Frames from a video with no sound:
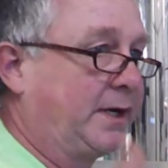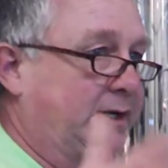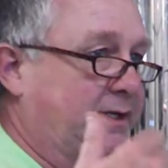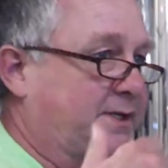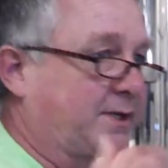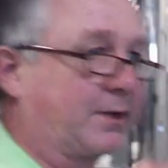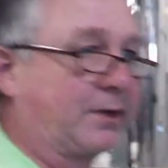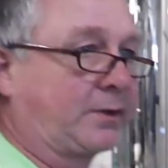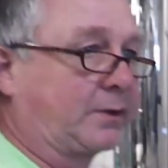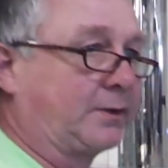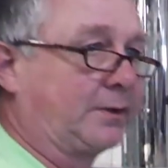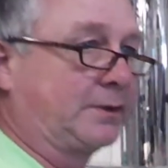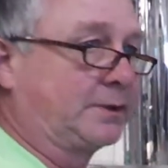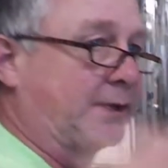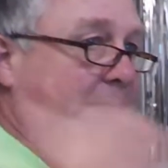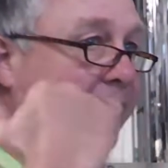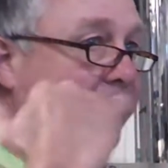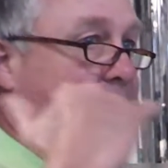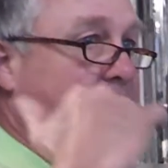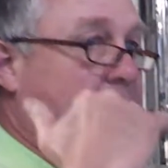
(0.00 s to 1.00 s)
in circles.
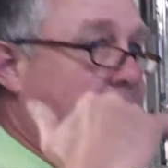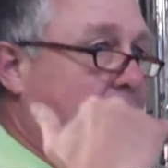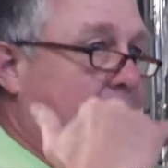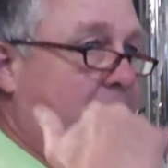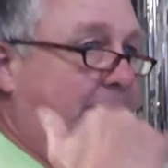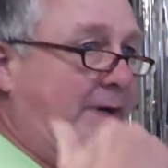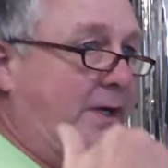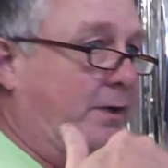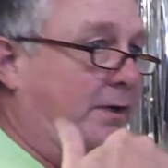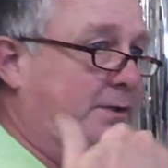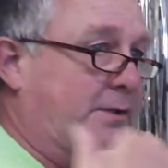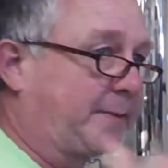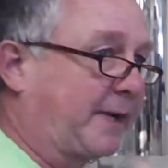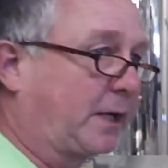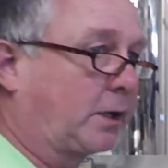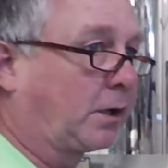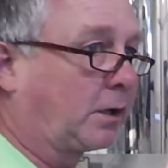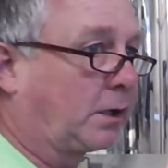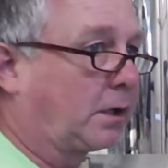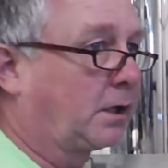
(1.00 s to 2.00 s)
Hang on, let me go out to my
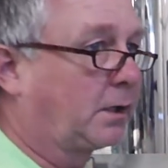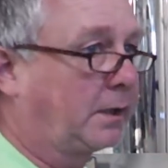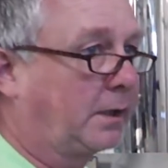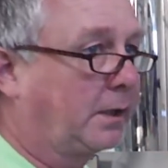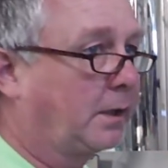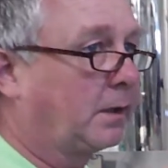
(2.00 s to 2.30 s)
car,